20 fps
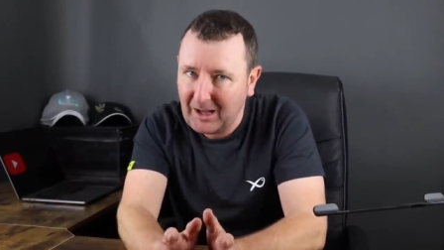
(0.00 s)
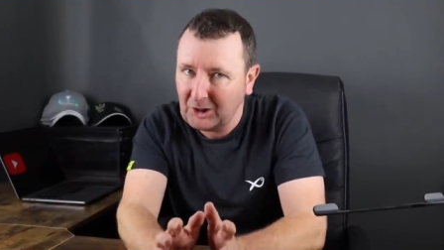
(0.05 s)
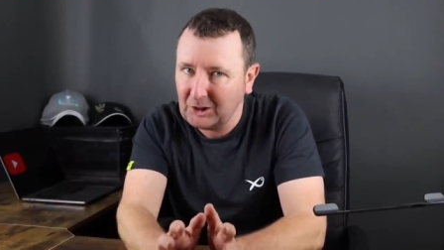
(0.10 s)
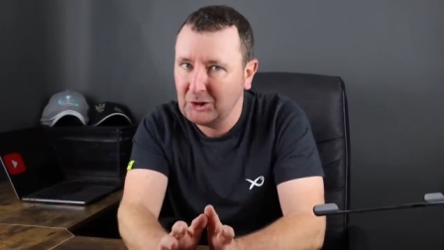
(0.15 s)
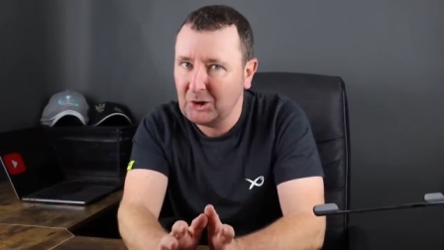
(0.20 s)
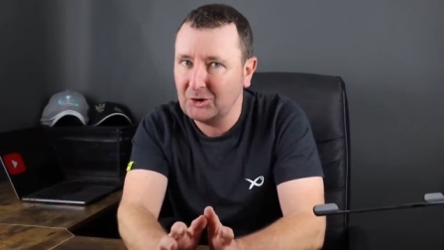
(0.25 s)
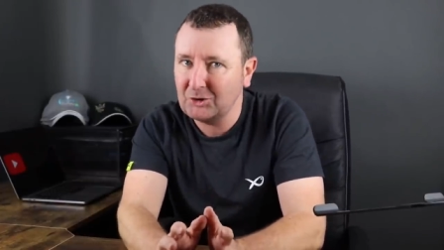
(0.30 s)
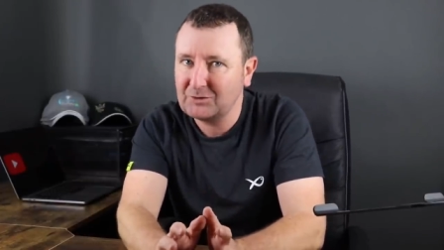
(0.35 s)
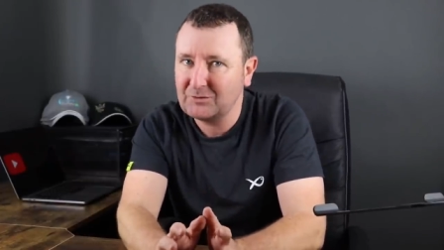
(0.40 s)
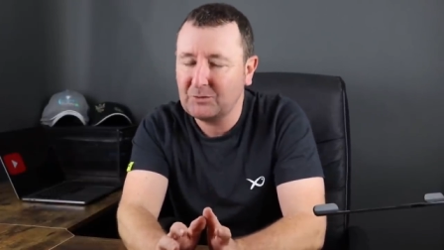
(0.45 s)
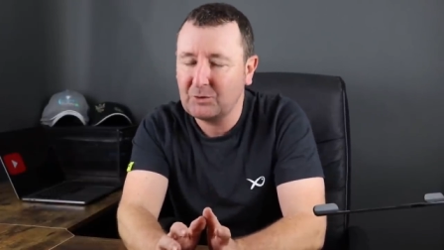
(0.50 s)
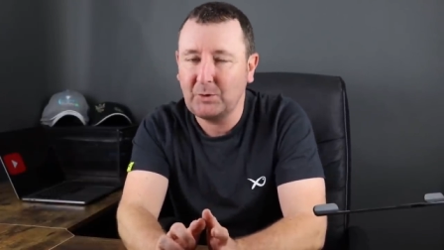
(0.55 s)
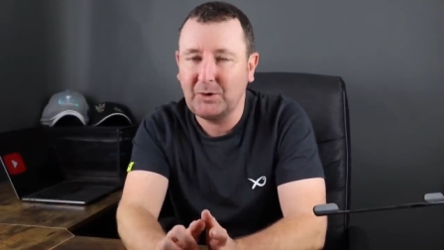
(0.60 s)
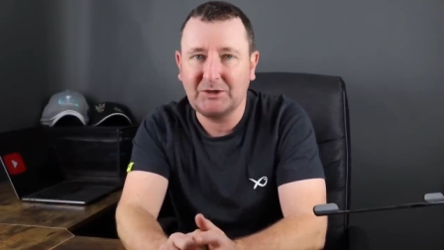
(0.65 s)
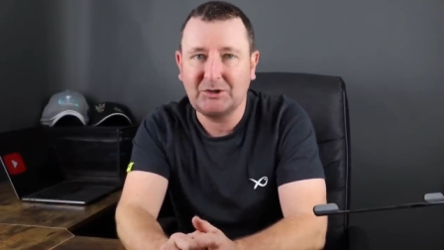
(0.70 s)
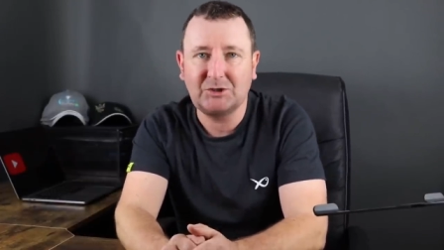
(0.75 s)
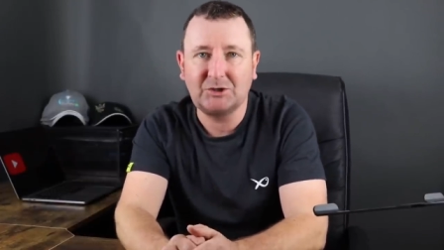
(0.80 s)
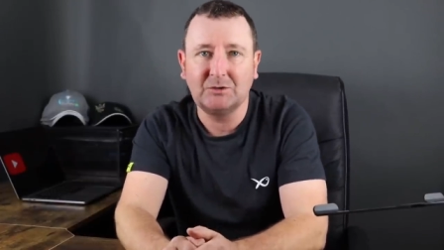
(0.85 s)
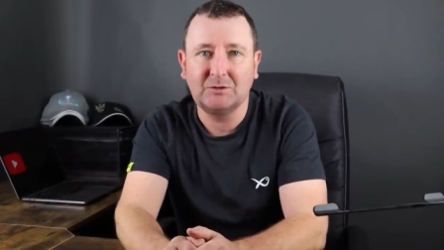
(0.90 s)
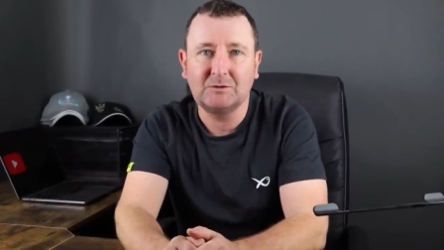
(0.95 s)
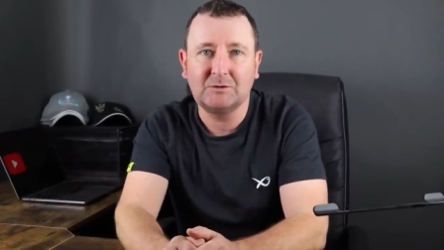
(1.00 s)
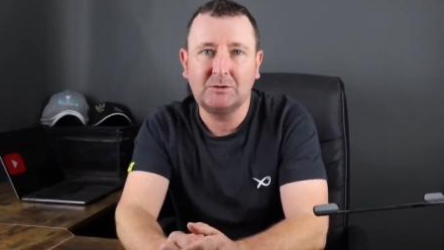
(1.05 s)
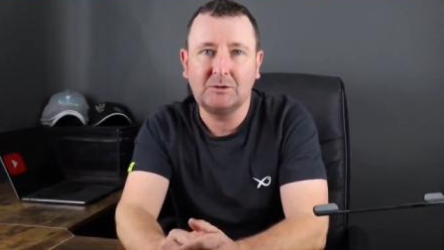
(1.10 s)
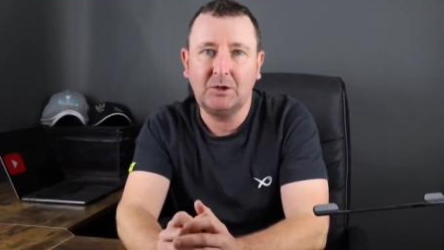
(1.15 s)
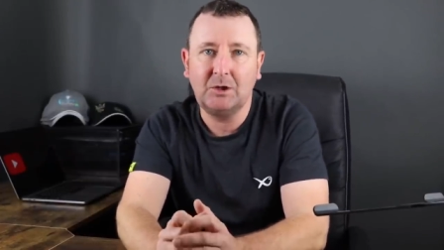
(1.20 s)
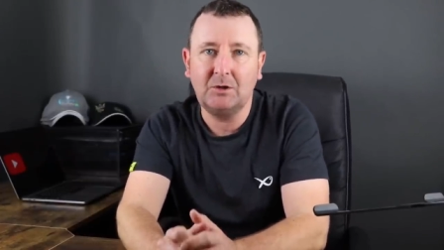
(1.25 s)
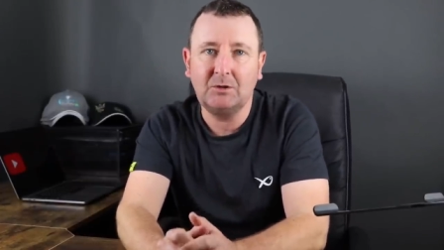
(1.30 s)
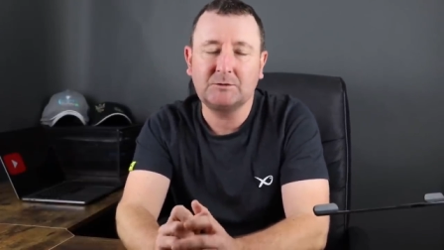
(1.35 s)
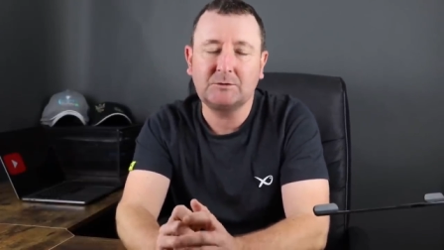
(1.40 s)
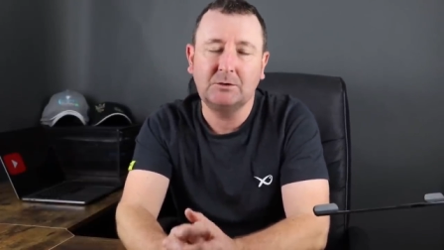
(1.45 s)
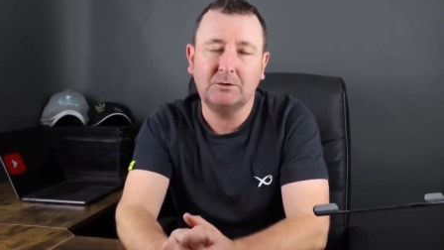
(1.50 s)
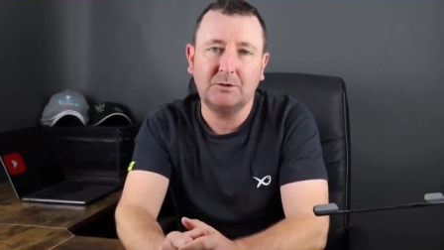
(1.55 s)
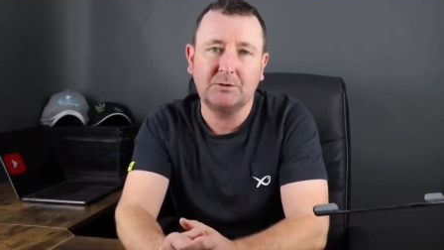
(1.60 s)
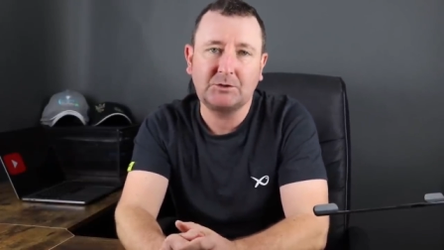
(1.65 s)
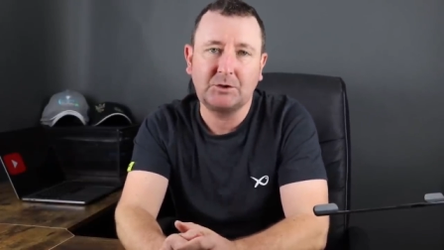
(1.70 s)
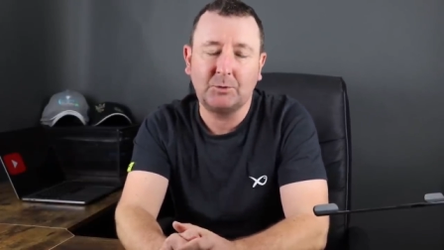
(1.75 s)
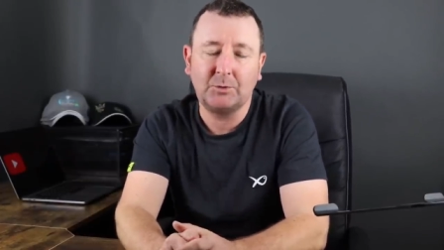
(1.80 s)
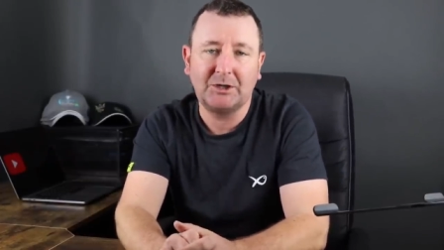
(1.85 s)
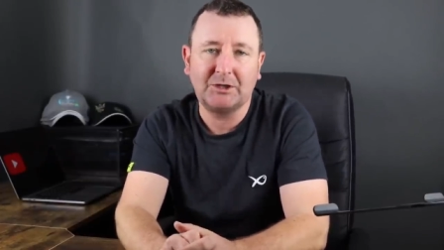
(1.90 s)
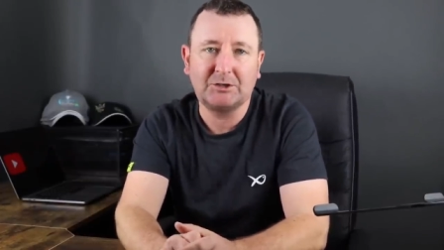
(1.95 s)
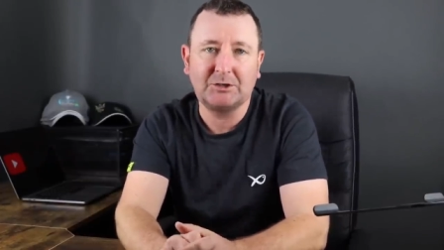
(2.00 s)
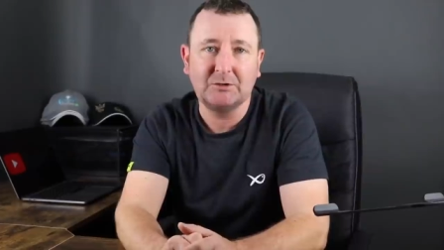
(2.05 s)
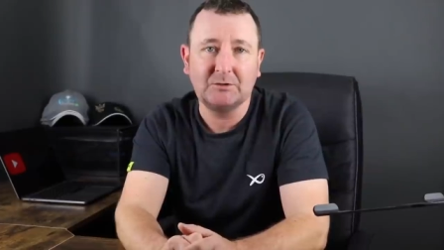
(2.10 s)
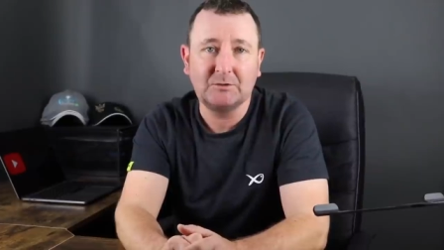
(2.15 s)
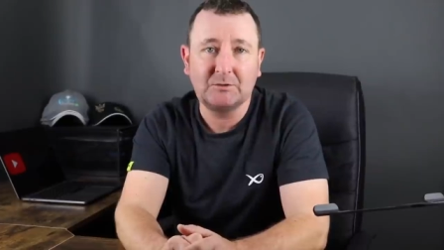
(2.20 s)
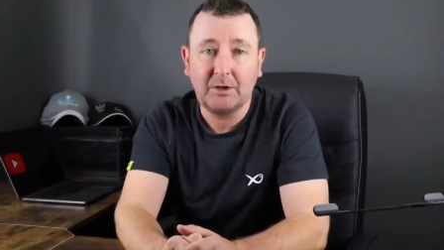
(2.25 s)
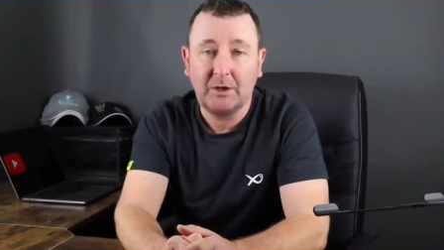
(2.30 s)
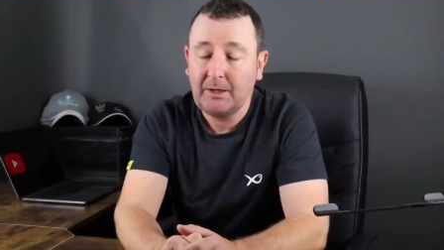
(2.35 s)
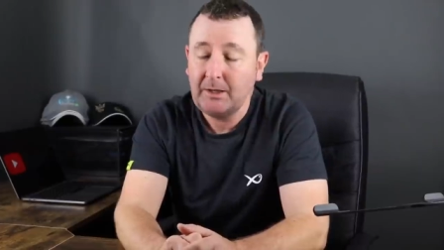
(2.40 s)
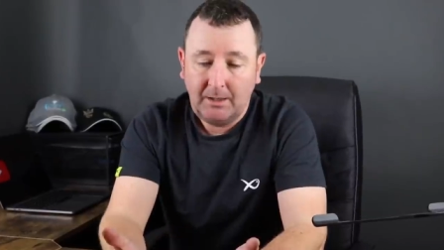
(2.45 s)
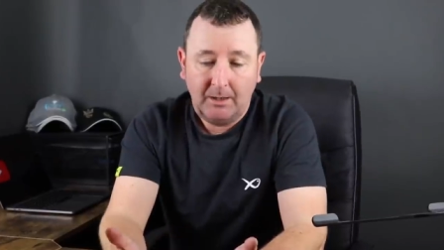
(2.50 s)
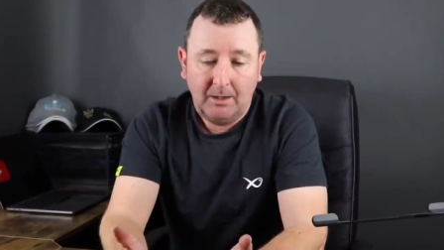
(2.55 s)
lots of questions, lots and lots of questions